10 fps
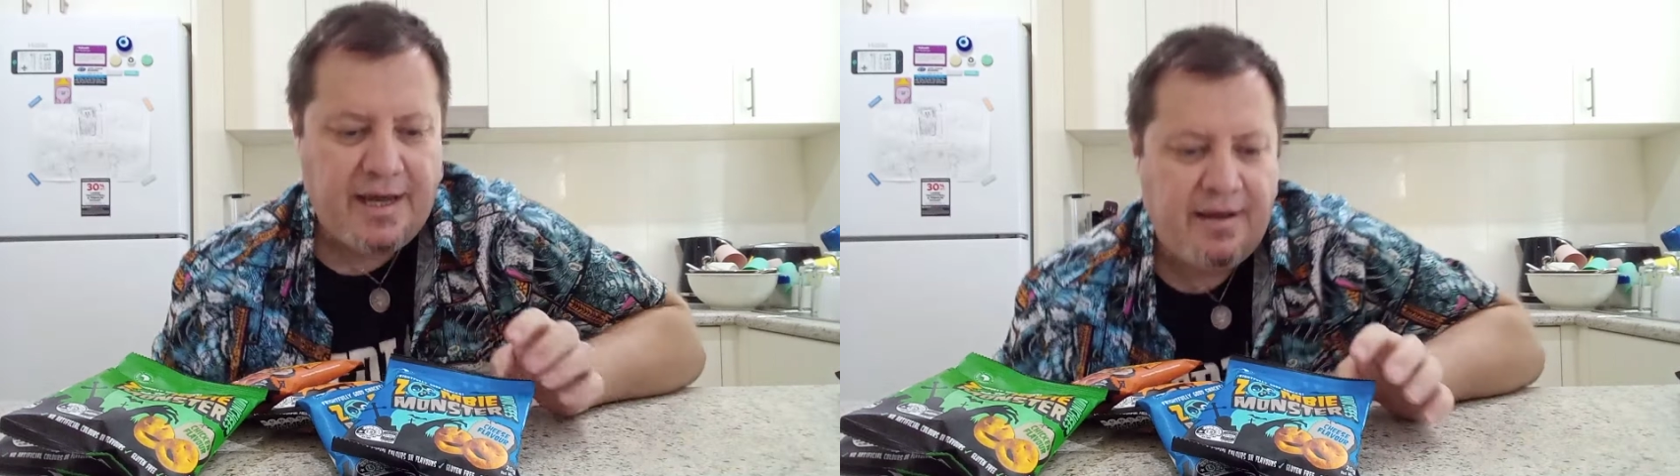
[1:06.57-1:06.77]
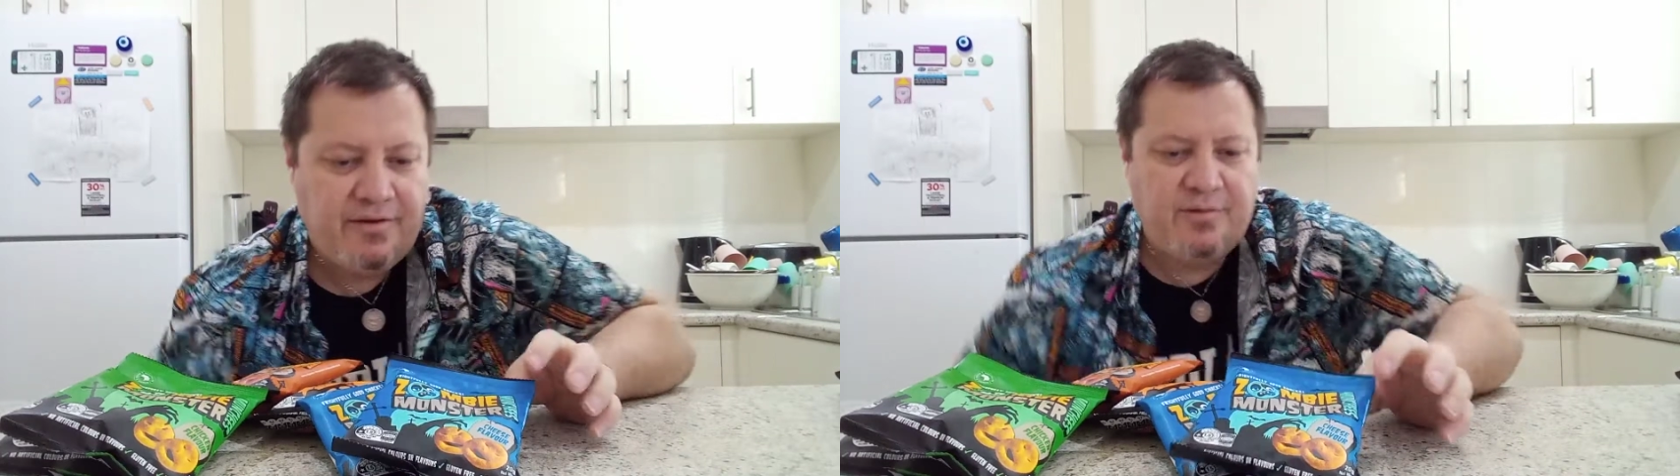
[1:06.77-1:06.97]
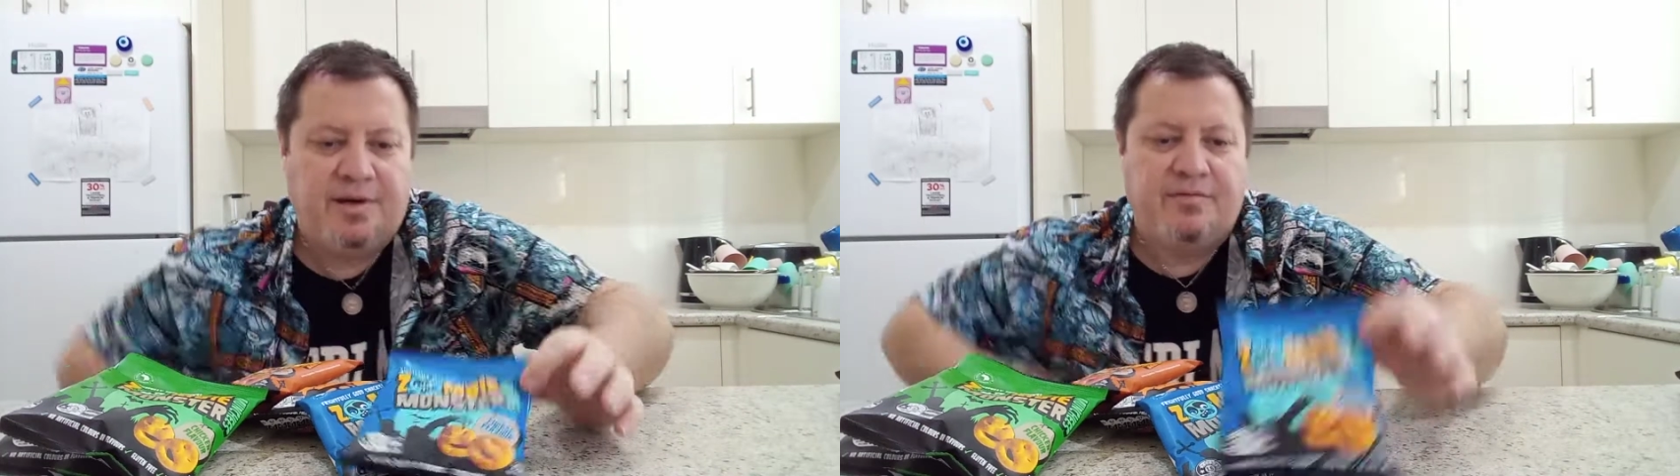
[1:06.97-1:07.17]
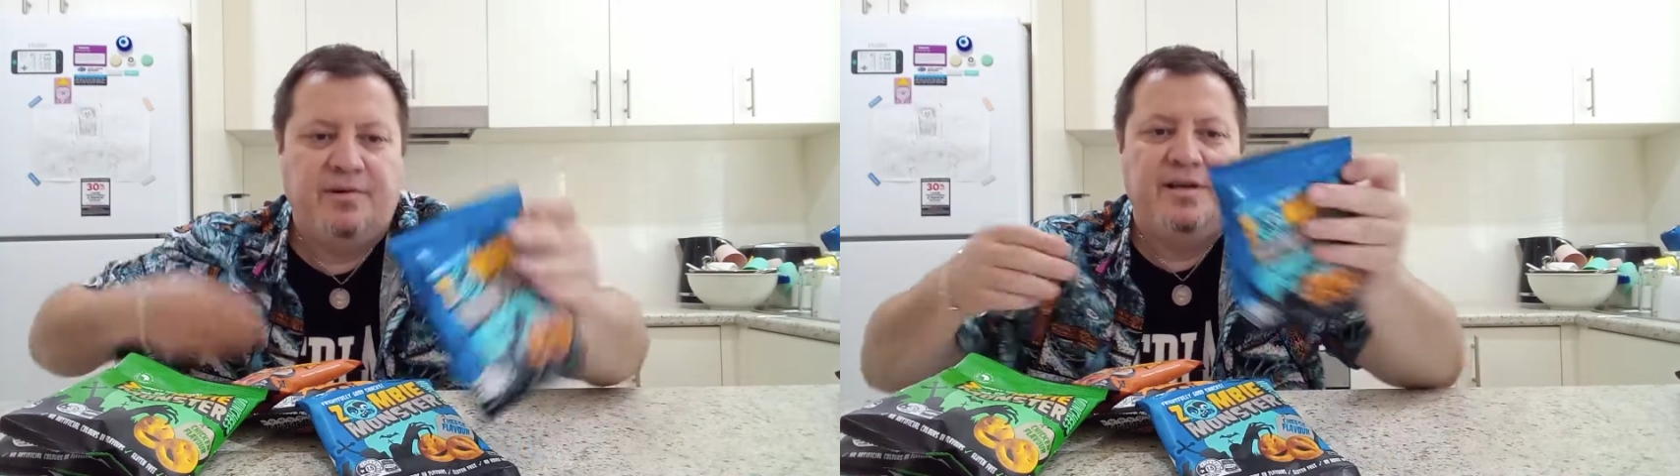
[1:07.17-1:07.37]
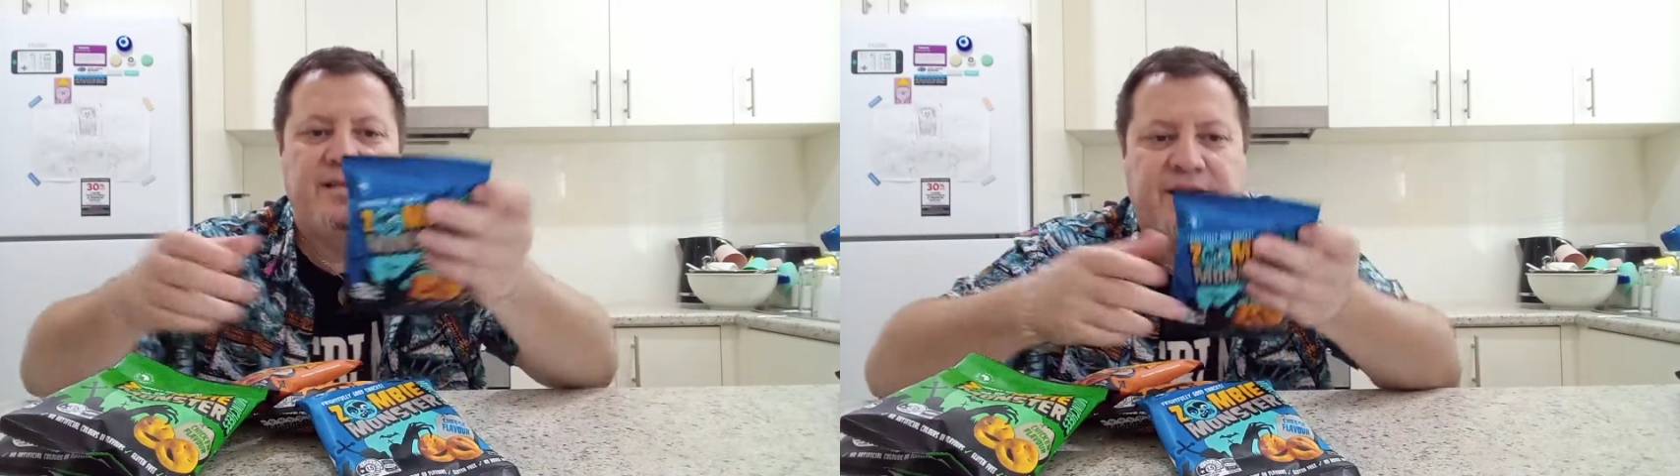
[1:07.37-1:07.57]
have a quick
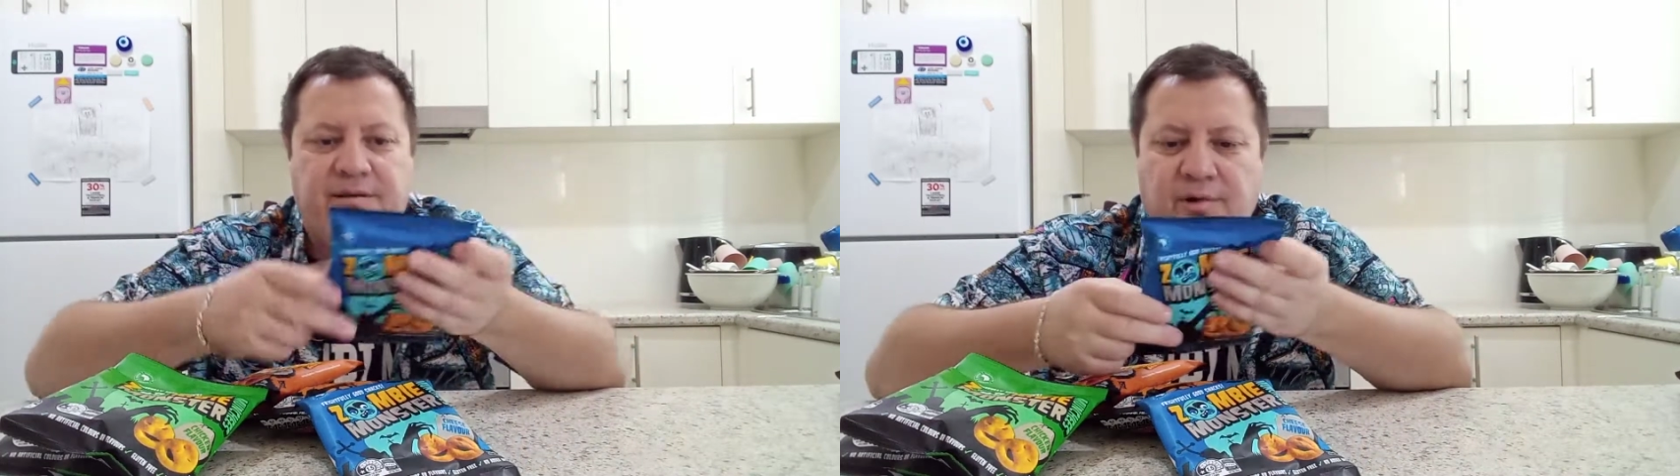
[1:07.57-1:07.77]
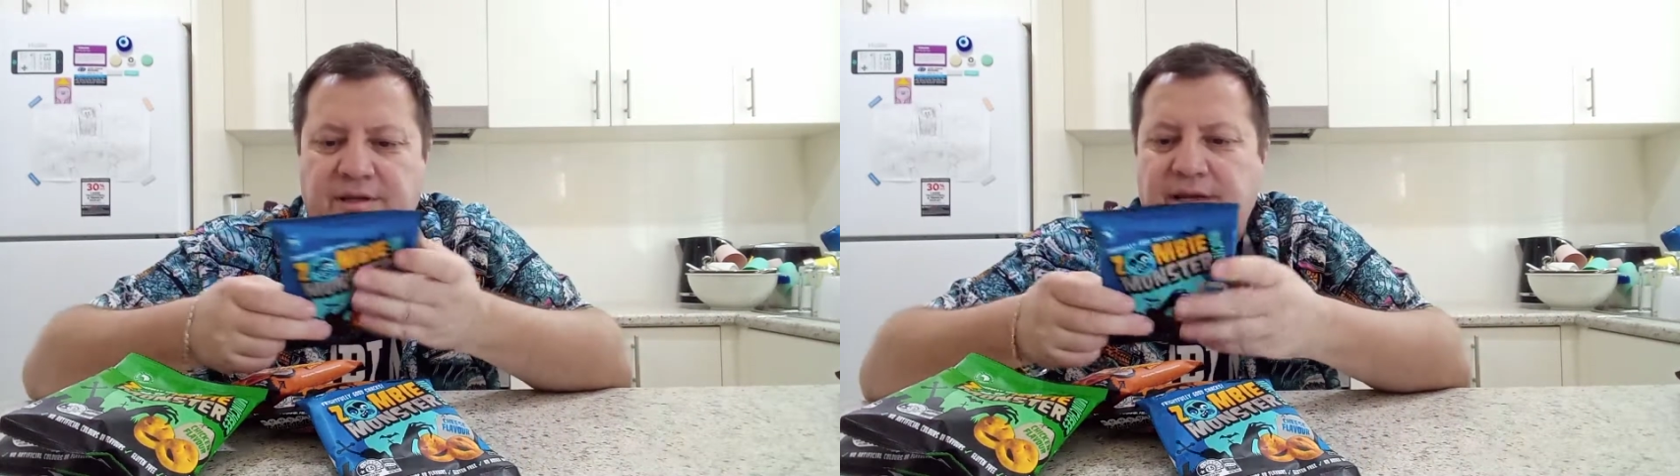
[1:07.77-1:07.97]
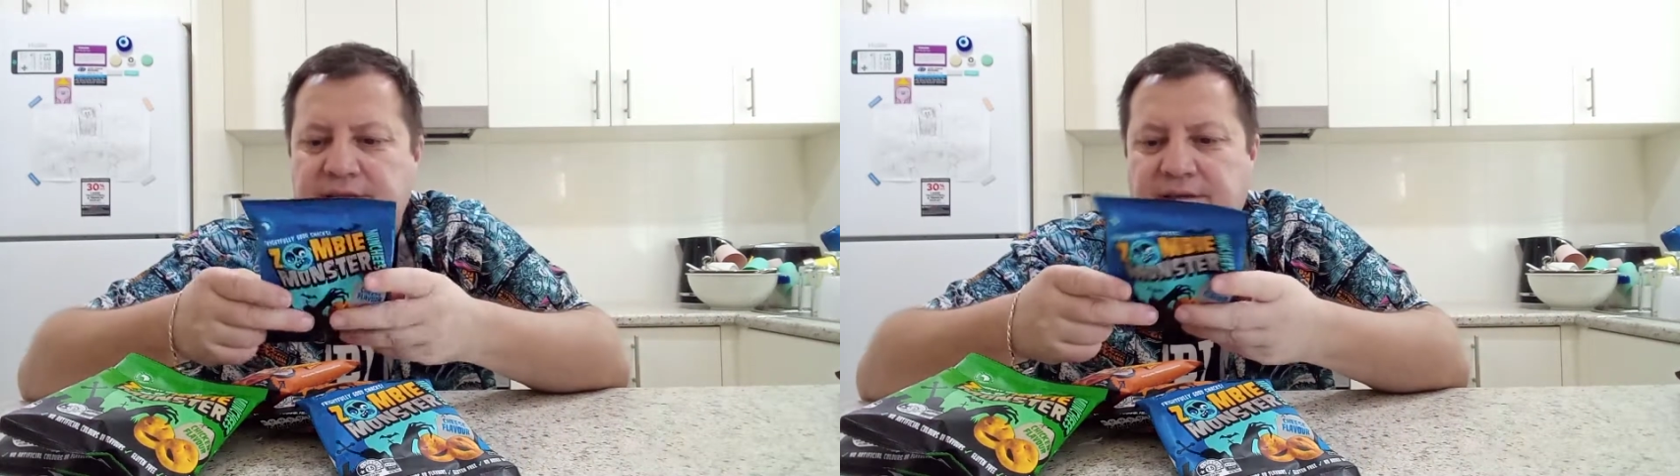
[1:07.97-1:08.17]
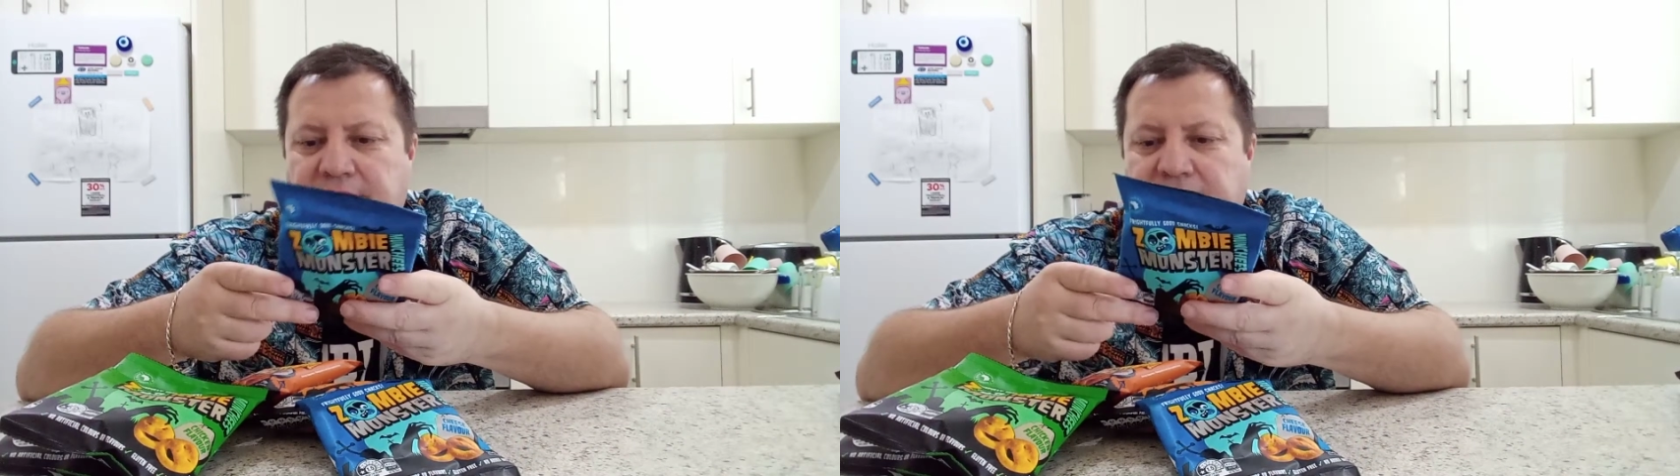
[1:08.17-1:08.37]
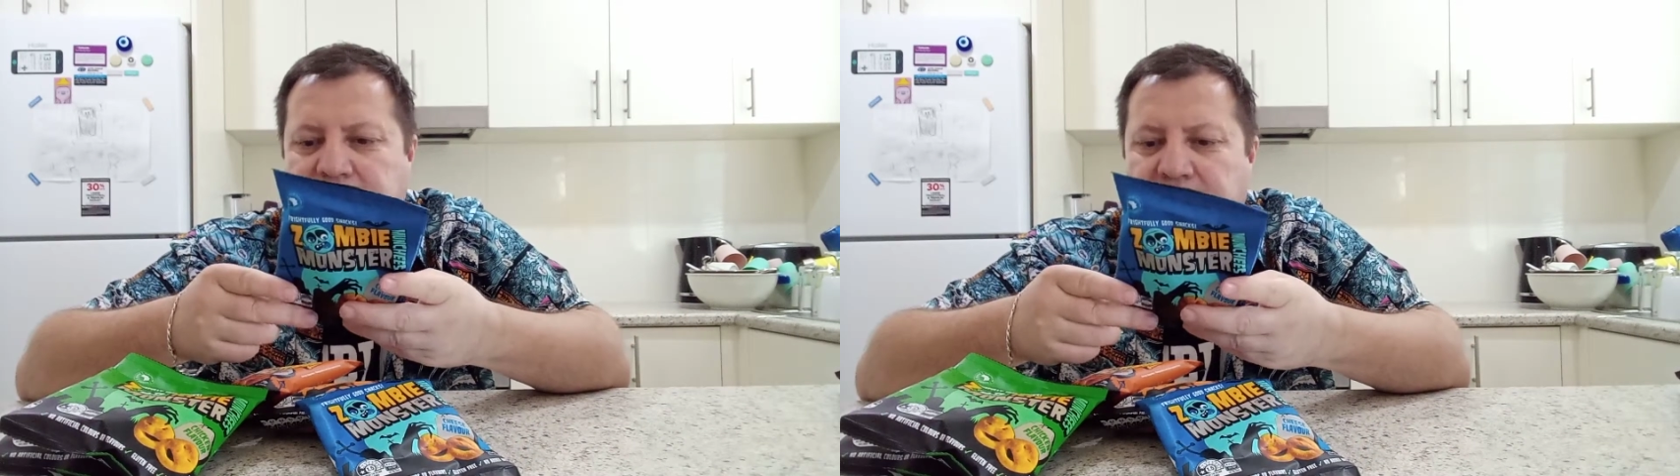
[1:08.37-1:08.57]
read, see what they
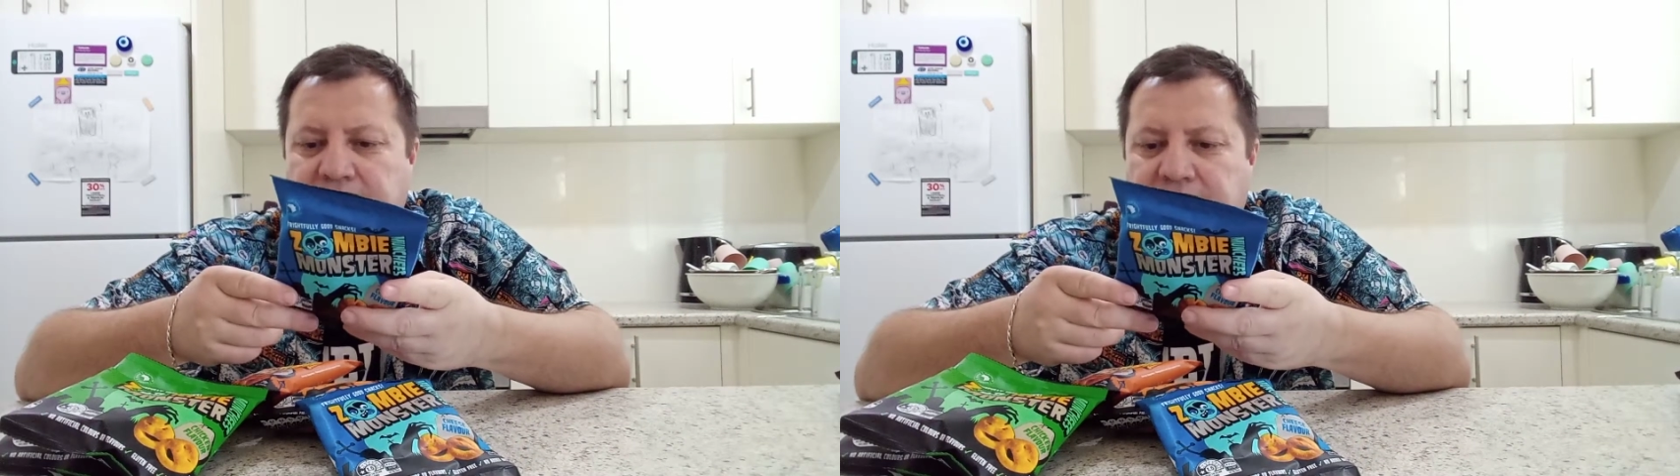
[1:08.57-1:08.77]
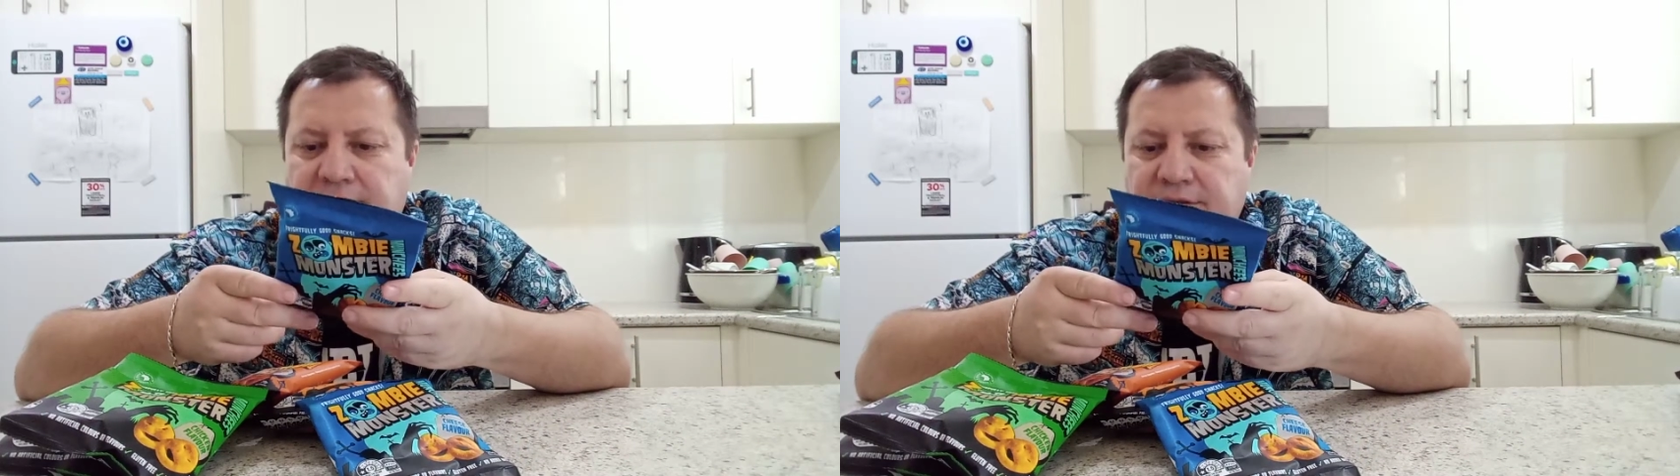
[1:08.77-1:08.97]
say.